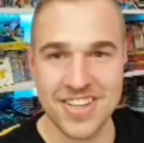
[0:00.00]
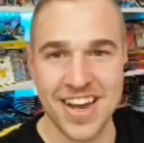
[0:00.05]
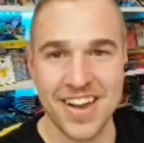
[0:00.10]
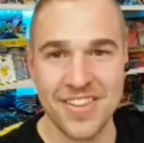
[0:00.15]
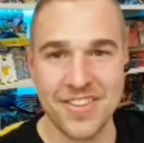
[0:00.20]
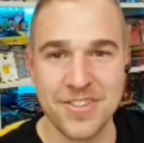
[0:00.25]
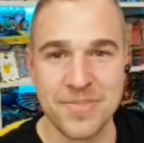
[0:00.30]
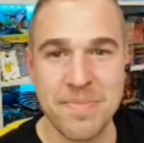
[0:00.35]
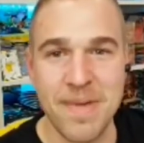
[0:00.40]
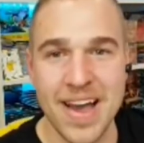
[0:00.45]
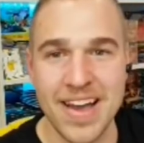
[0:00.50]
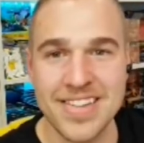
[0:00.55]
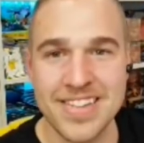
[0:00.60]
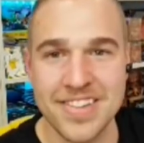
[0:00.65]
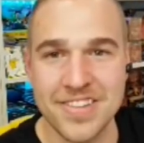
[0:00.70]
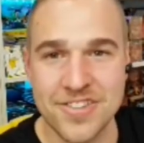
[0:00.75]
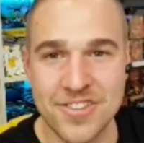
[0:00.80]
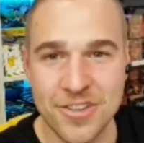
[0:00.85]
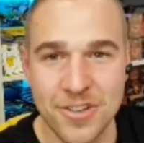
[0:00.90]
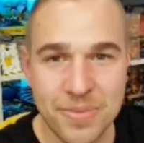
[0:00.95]
out of those packs
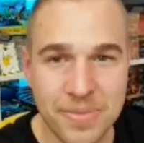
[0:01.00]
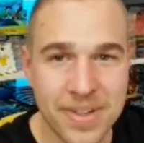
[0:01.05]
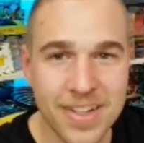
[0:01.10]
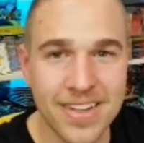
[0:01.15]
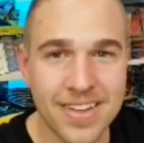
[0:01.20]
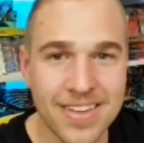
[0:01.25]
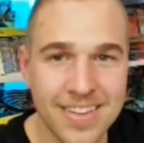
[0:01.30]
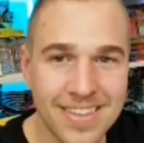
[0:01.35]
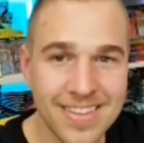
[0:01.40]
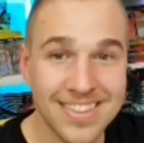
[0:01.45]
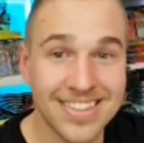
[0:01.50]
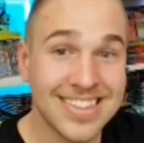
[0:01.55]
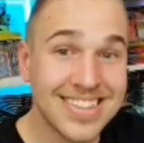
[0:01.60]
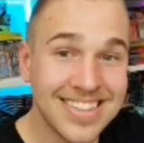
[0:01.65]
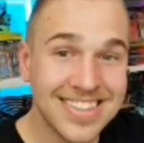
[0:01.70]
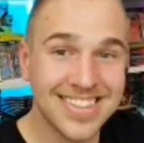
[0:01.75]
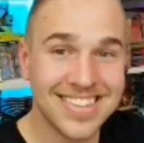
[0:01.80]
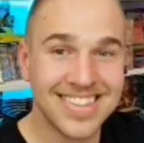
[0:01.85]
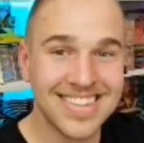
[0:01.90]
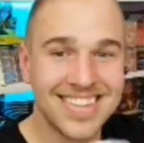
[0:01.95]
that you sold
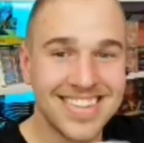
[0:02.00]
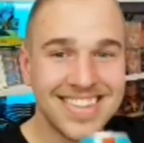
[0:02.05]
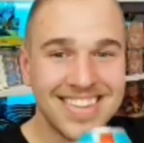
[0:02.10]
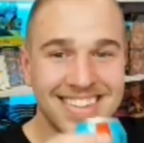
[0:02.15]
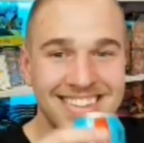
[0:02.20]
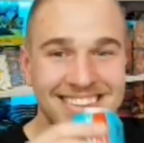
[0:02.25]
me.